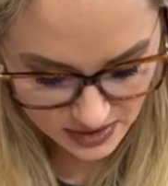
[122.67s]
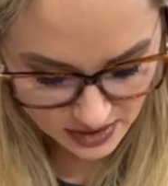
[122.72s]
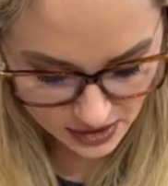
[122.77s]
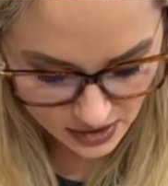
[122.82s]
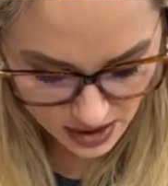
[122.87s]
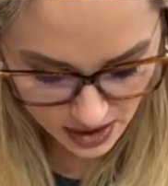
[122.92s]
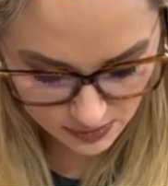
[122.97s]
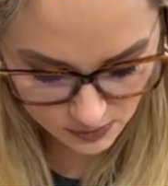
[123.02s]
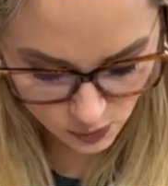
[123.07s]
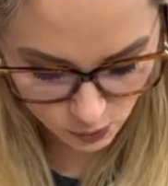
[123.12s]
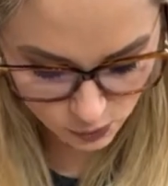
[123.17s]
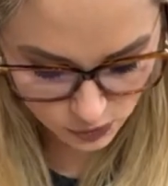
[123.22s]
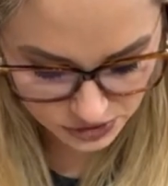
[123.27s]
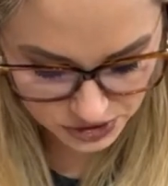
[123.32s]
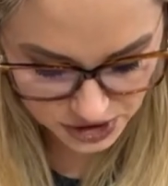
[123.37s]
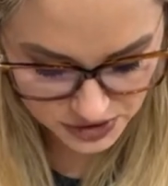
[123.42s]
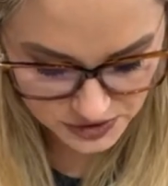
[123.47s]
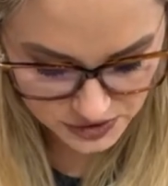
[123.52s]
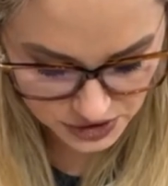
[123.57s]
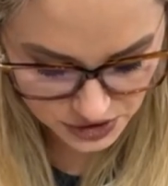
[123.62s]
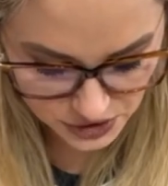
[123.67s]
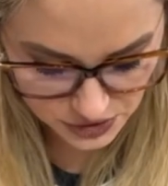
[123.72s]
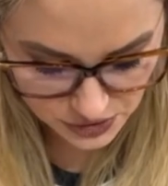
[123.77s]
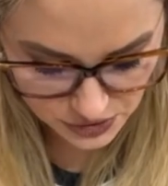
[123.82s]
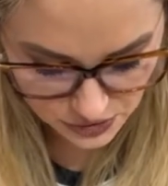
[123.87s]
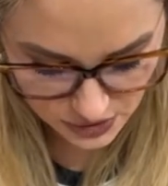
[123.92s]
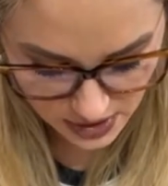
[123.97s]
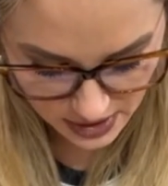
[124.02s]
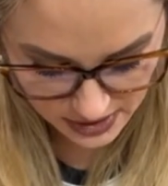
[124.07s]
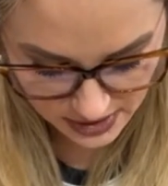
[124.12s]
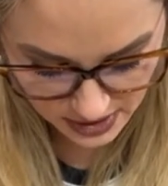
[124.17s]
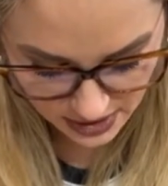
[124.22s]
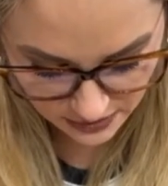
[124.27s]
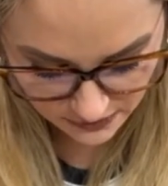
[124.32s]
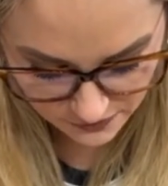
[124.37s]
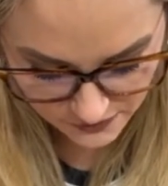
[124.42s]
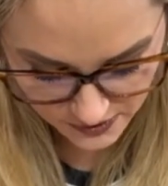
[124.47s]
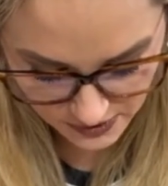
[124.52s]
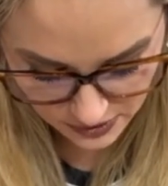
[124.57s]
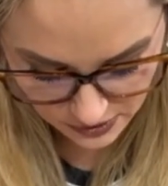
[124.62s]
we'll just do an
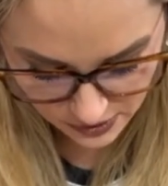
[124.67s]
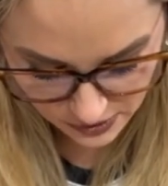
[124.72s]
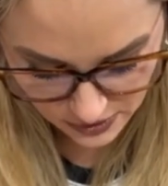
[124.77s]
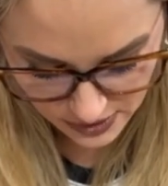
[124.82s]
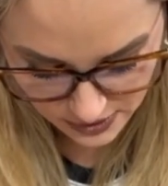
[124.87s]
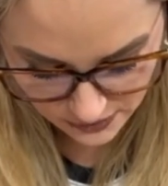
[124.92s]
infill.